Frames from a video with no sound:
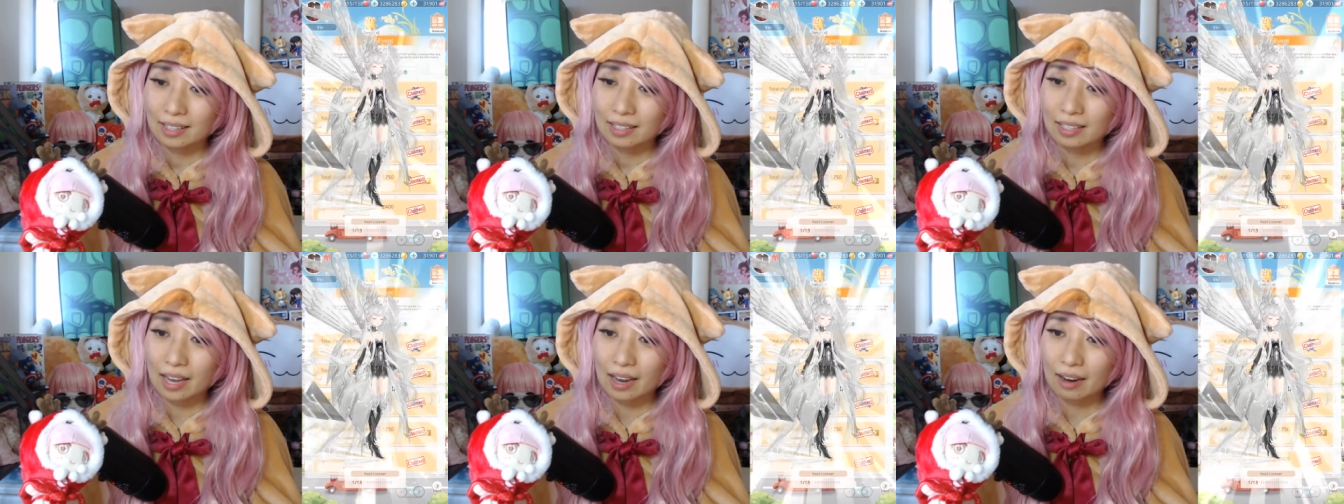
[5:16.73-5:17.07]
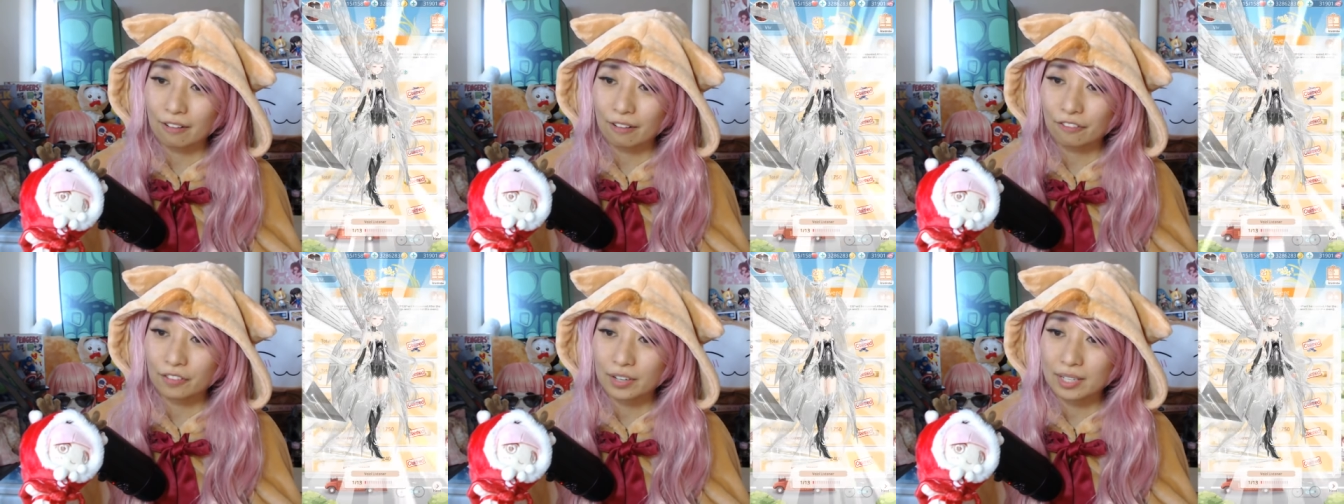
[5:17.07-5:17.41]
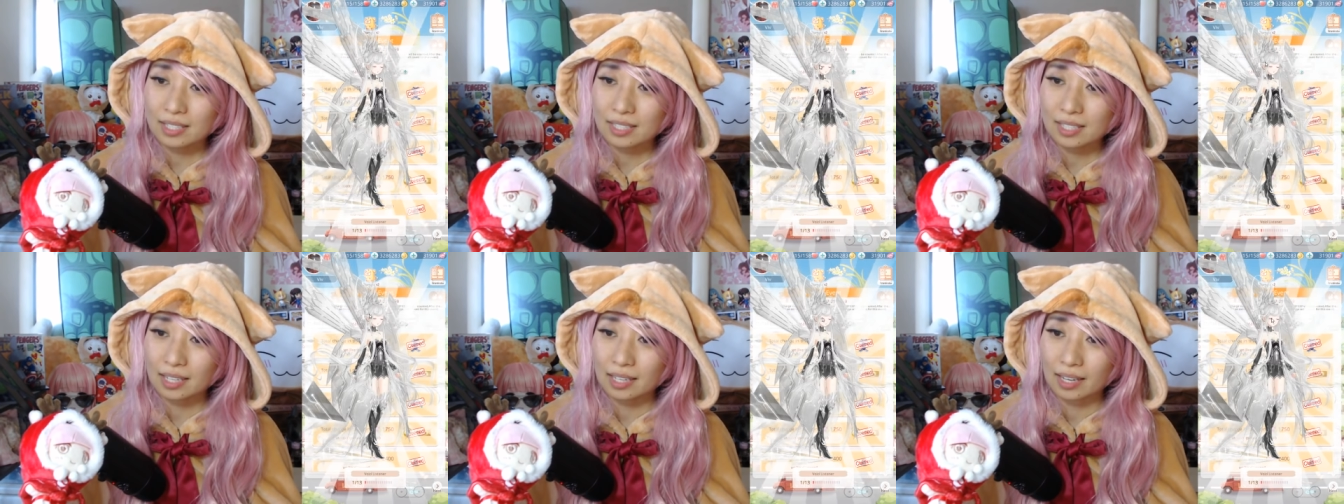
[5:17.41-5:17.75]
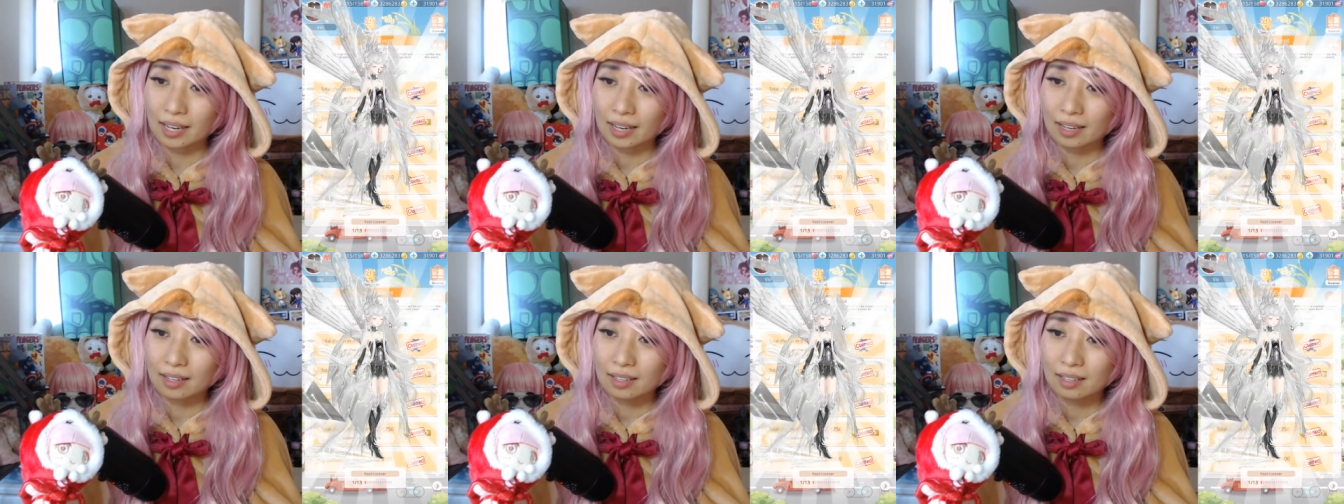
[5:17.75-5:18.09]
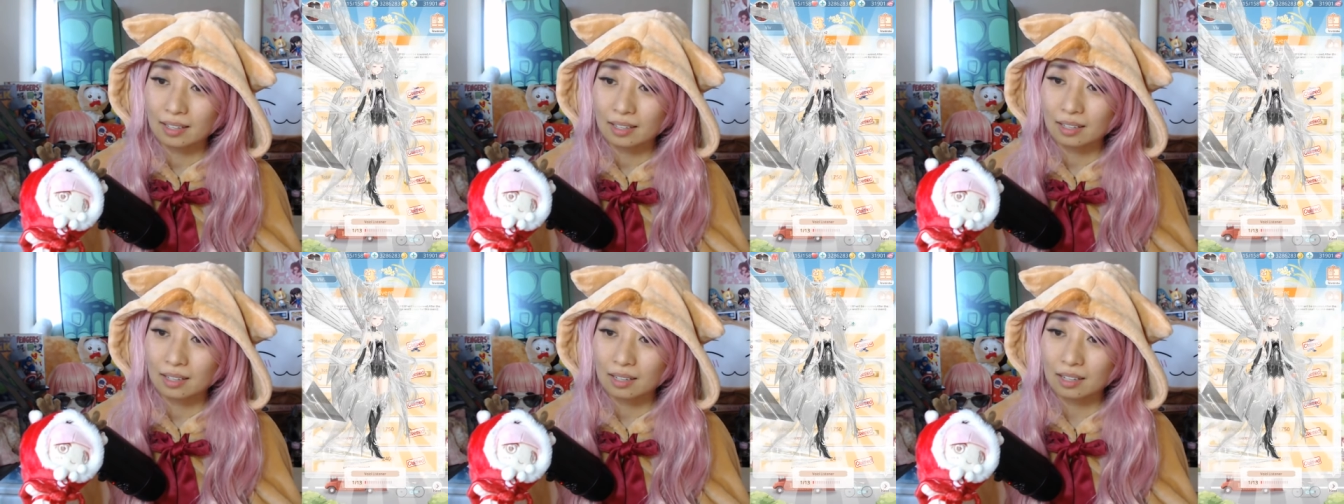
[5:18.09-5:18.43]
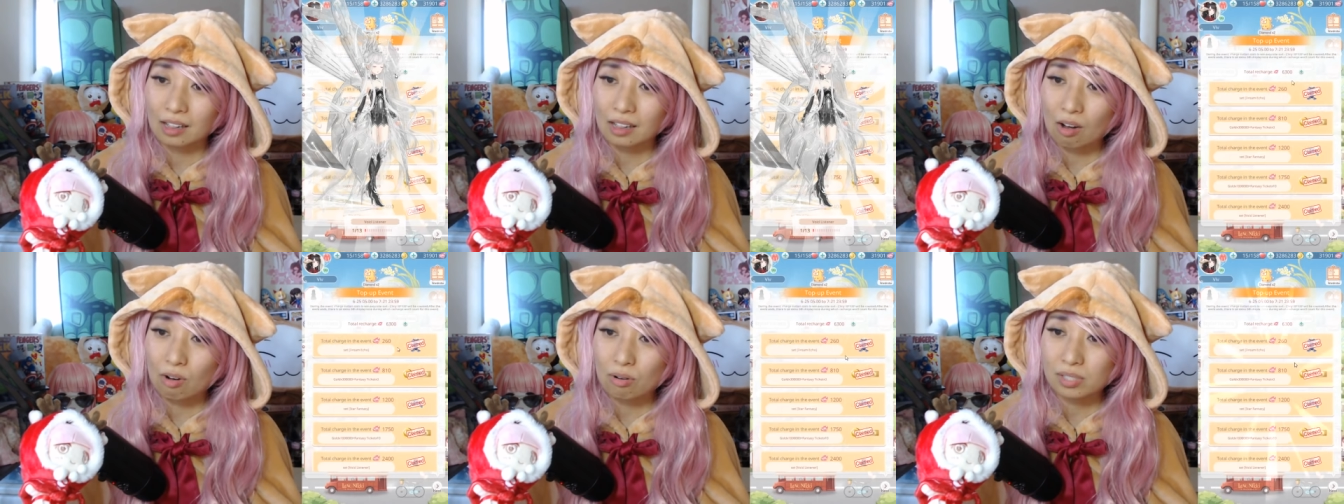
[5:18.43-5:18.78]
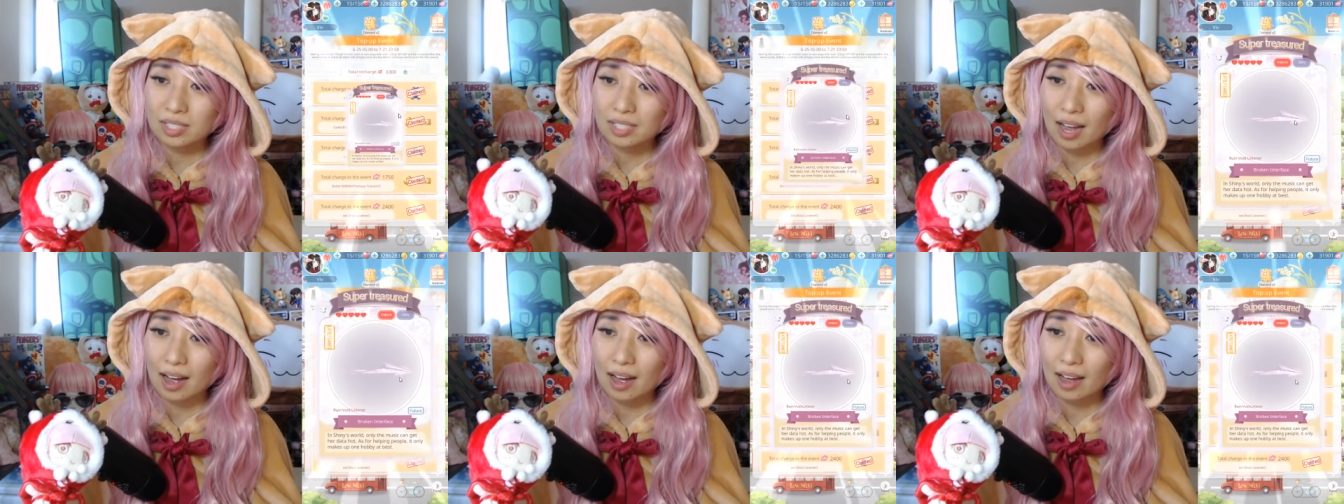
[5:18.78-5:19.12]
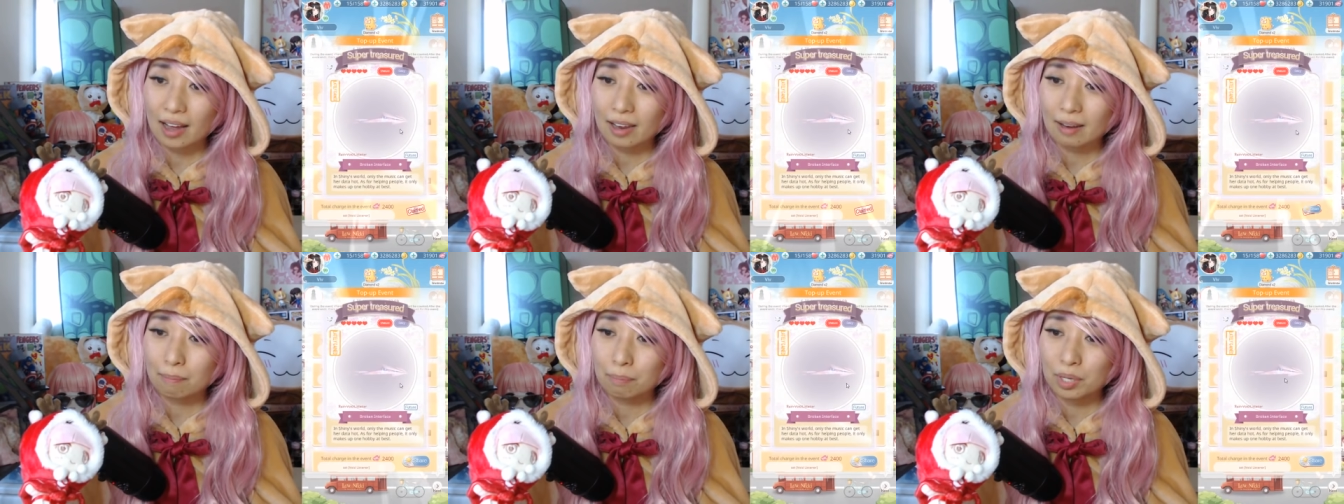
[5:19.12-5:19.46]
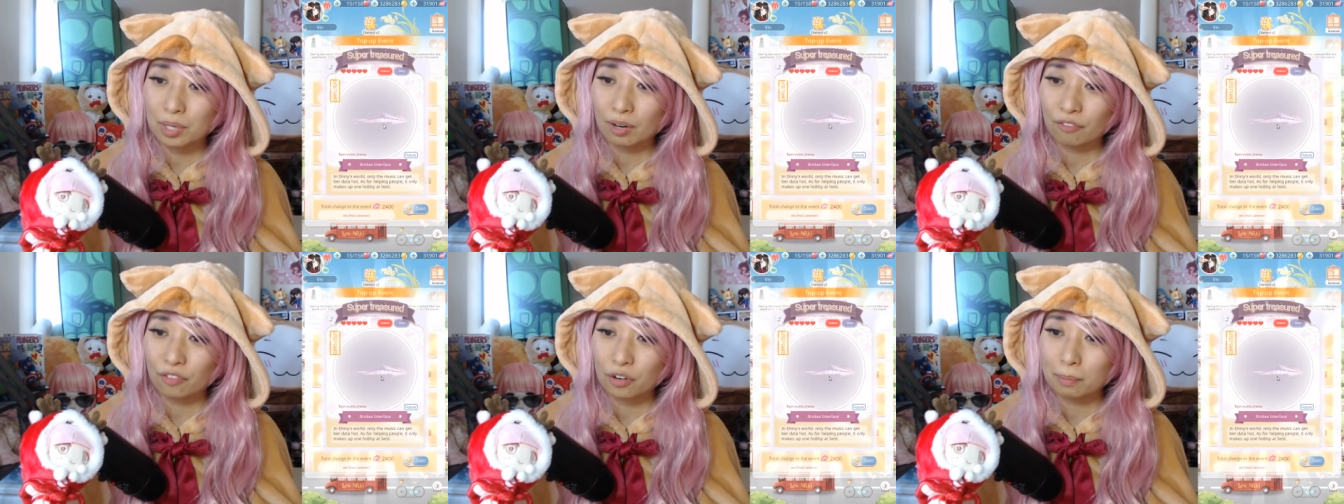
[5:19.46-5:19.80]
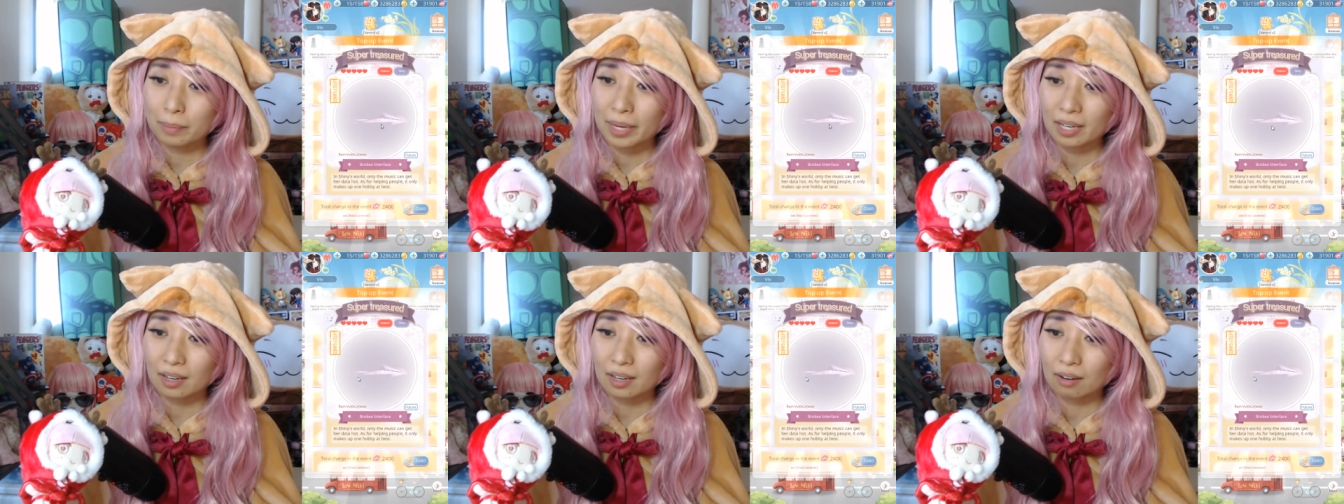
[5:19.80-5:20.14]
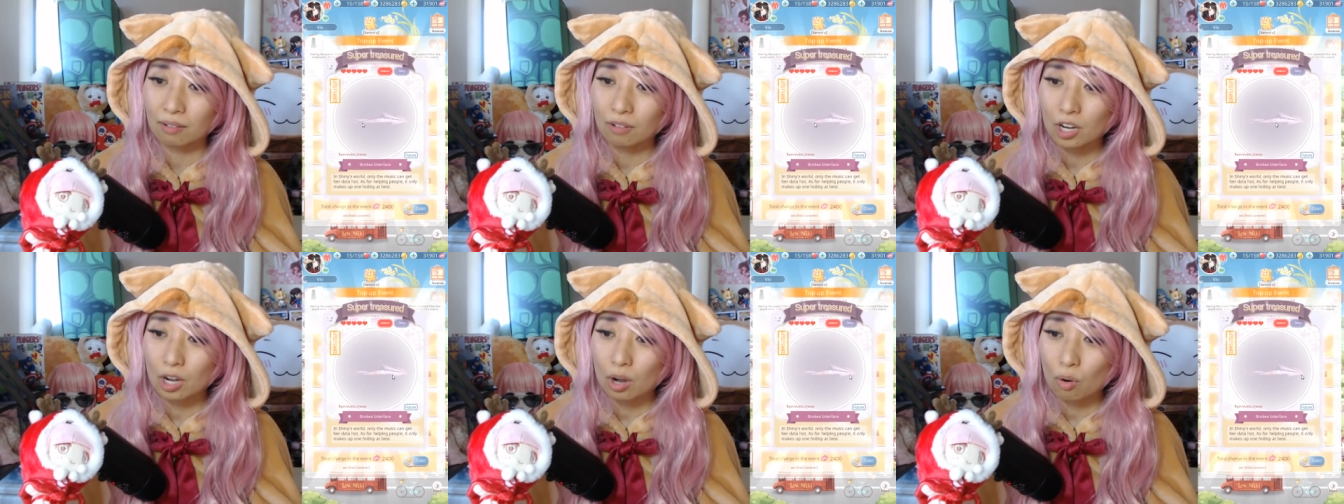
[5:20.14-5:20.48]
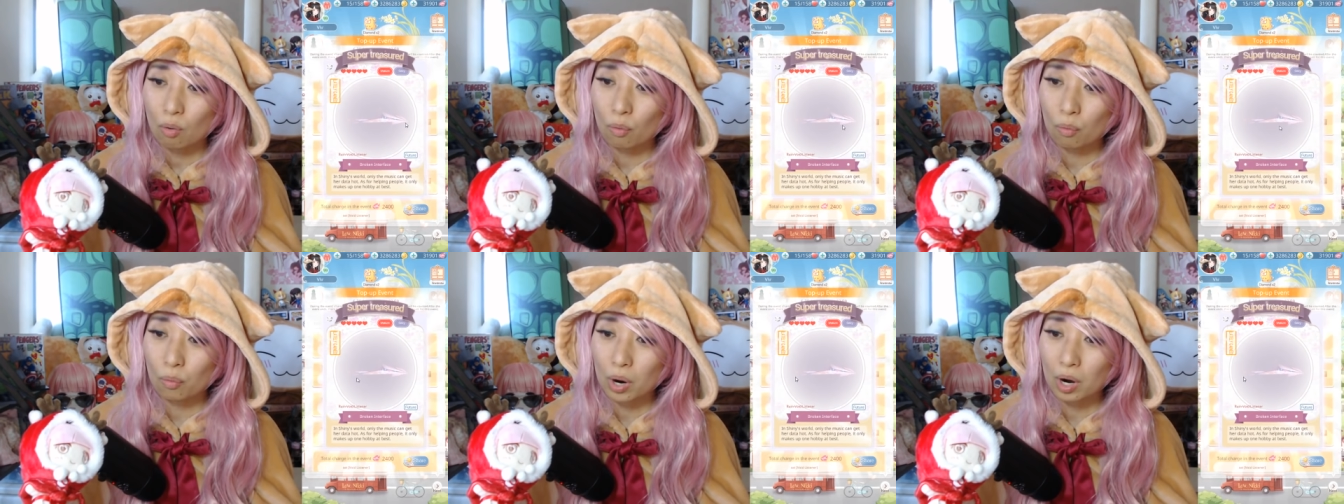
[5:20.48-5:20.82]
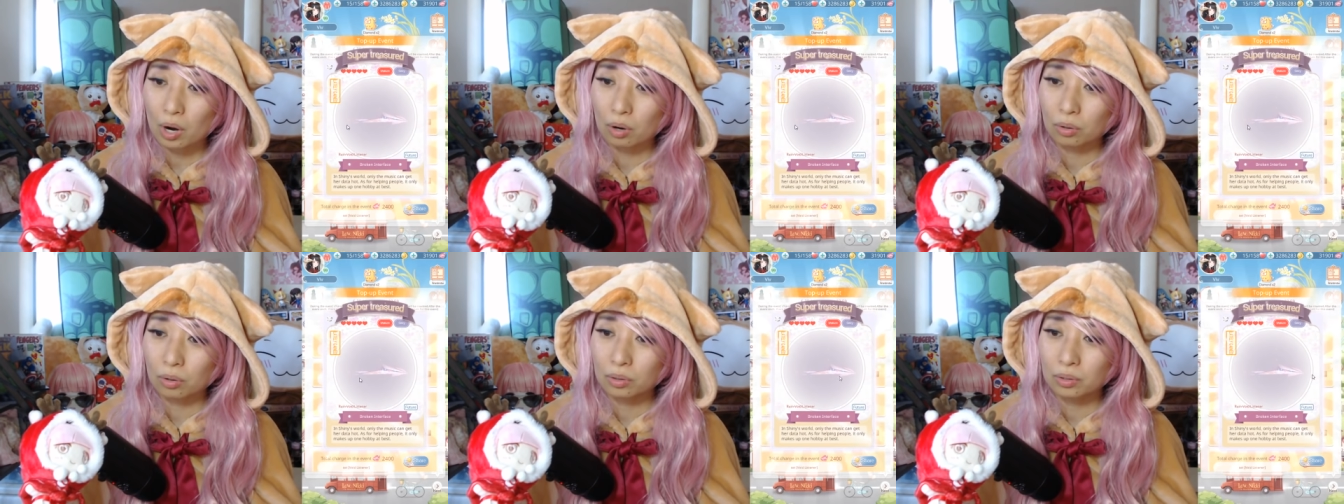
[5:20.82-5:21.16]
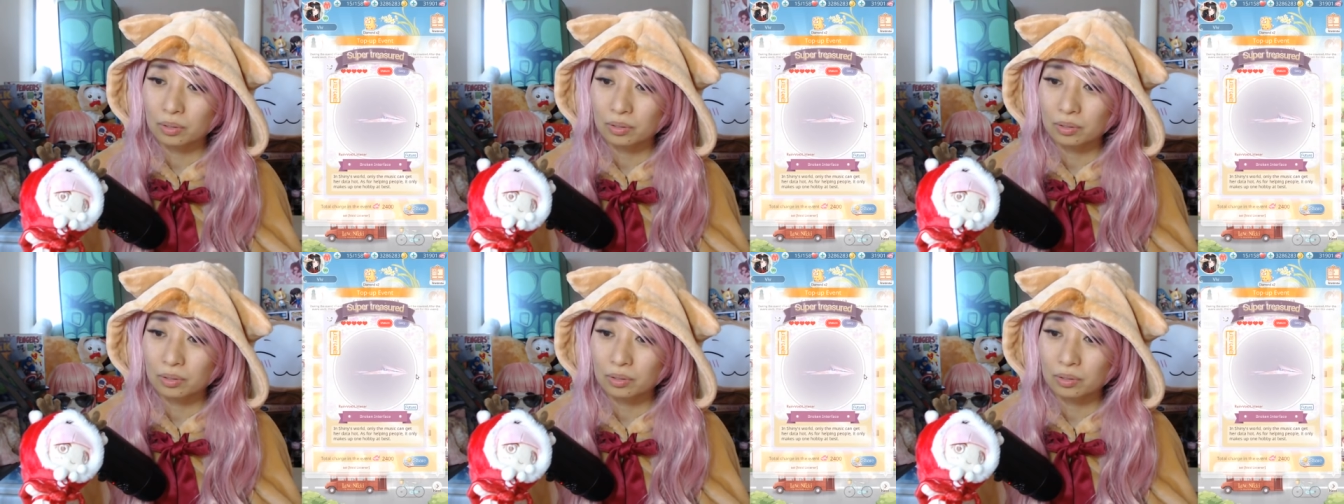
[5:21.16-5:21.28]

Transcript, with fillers: carefree singing, closed eye, beautiful makeup. Whoa.